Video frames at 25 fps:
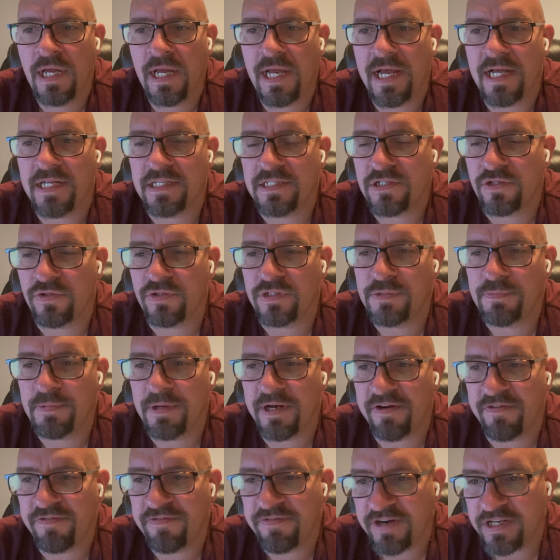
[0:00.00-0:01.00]
And so it's
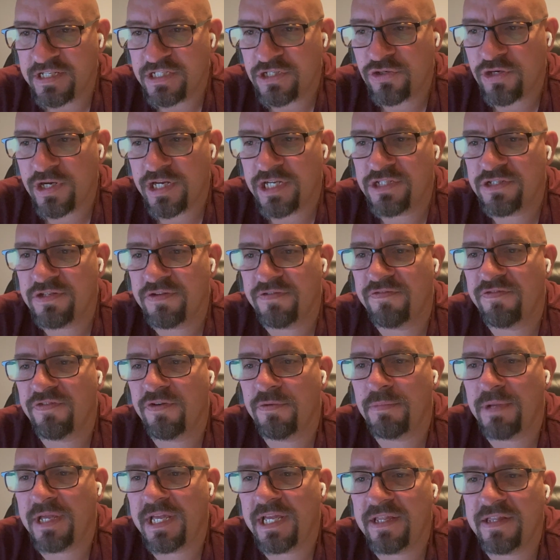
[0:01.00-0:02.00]
been a frustration for
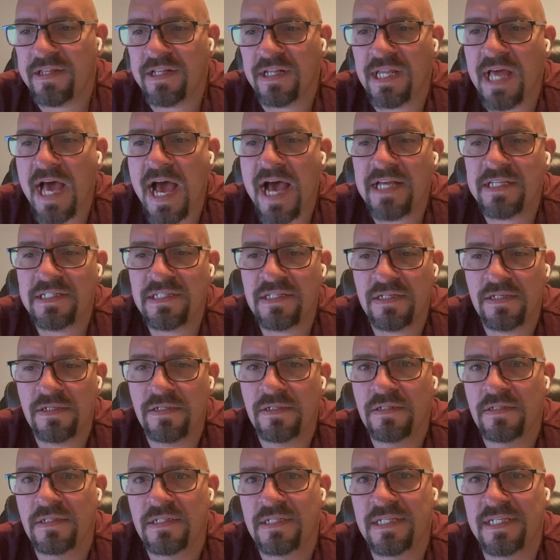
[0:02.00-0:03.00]
me the last
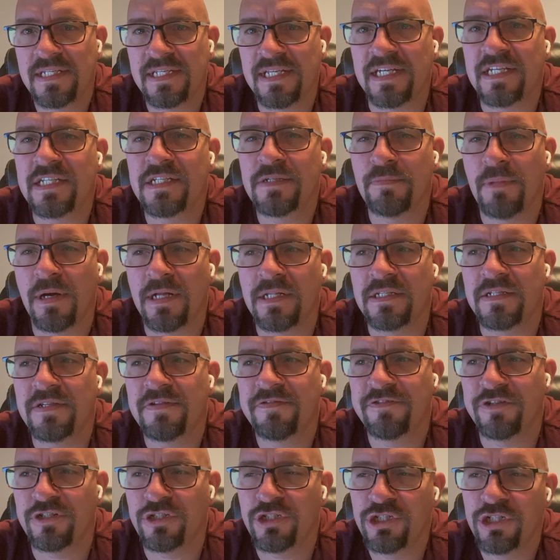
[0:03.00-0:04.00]
6 months
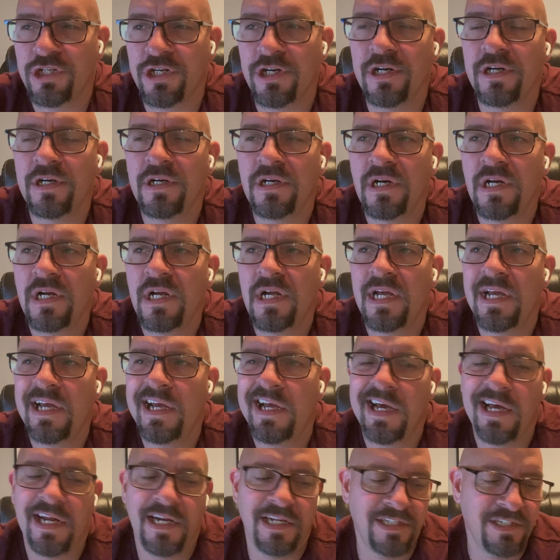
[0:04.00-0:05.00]
for sure.
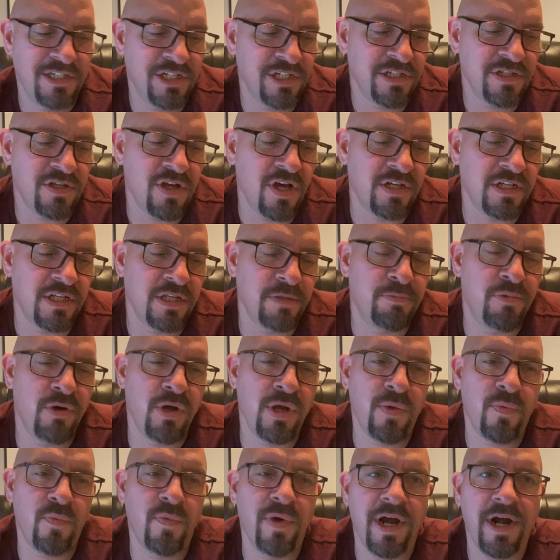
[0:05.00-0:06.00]
And it's just got to the
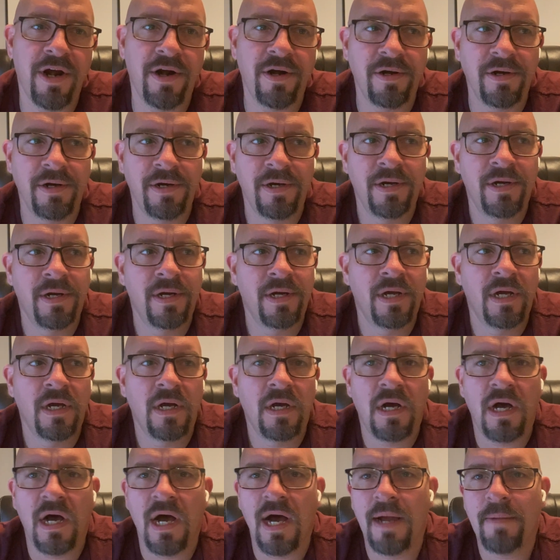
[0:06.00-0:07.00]
point where
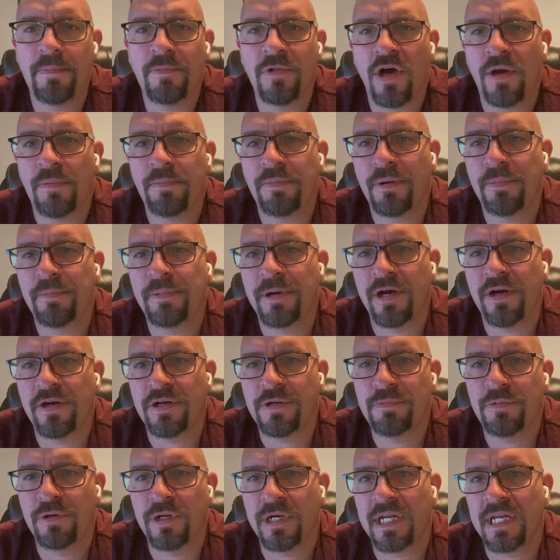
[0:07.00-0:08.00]
I'm not prepared
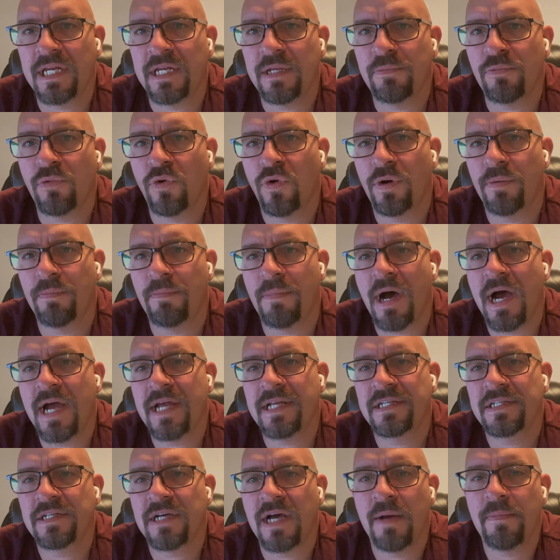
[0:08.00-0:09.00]
to put any more of my
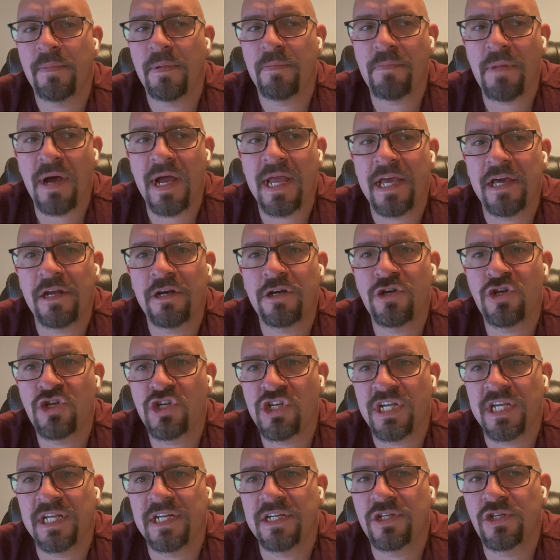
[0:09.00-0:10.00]
time and my
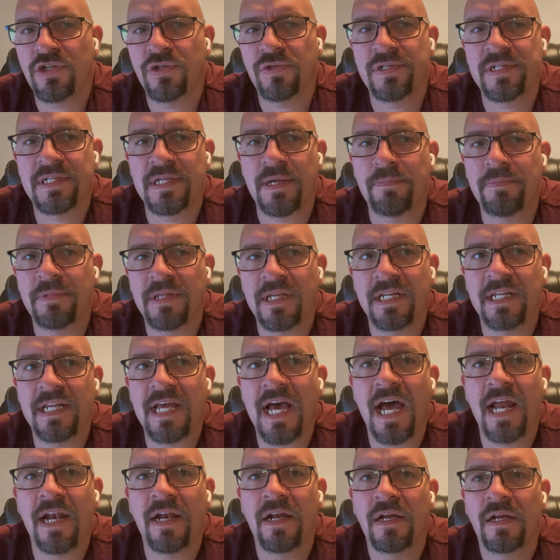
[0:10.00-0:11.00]
energy into something
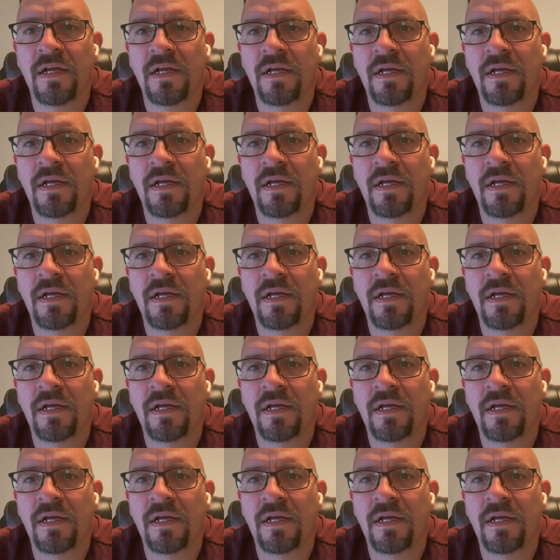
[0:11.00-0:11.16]
that